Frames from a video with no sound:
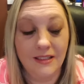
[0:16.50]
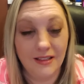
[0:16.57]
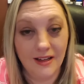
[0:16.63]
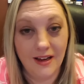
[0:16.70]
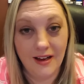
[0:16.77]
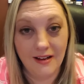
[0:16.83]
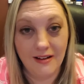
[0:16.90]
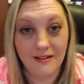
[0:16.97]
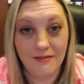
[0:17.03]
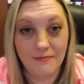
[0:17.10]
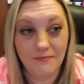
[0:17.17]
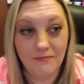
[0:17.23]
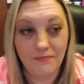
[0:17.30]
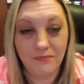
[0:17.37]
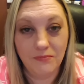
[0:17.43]

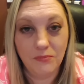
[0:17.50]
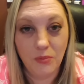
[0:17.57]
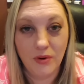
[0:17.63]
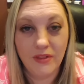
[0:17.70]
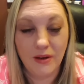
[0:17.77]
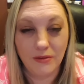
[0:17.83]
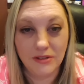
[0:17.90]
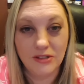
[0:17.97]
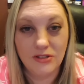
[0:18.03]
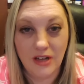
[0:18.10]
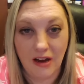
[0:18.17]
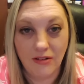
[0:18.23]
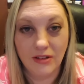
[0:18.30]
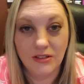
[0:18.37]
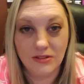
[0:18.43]
Boy, that was a
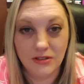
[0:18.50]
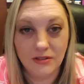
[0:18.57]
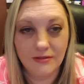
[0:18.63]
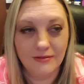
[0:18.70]
challenge.